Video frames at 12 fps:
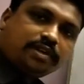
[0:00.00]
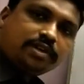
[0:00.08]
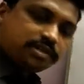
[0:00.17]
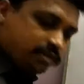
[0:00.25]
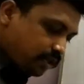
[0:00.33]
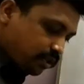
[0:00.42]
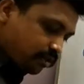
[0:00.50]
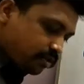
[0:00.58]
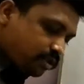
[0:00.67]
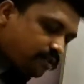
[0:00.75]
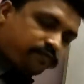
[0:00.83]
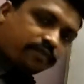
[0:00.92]
So it consists
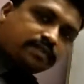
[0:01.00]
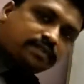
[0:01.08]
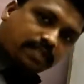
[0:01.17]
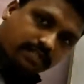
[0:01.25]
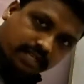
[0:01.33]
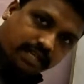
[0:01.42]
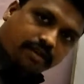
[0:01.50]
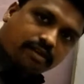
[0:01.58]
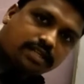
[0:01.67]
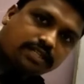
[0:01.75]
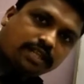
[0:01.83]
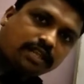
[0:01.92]
of 6
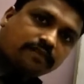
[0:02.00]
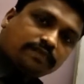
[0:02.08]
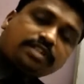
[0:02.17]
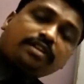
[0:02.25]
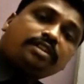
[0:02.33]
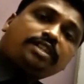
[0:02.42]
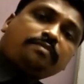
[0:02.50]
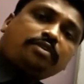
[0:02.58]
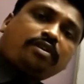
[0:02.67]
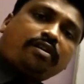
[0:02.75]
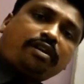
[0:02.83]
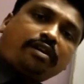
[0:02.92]
ligands, which are nothing but
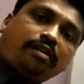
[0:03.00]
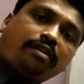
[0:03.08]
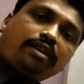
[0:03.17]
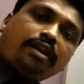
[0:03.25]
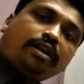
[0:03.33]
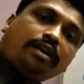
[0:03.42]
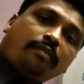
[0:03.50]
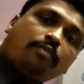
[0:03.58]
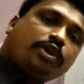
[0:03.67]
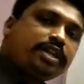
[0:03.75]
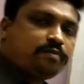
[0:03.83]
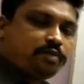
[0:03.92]
all are
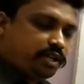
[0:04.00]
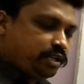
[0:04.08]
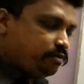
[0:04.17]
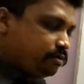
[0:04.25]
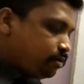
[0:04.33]
ammonia molecules.